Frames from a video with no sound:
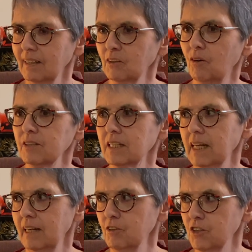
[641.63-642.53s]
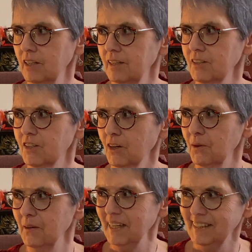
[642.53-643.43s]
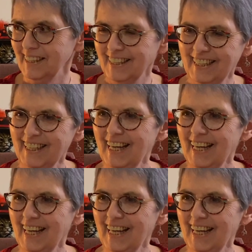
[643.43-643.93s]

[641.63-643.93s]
and cost 10 shillings to go in.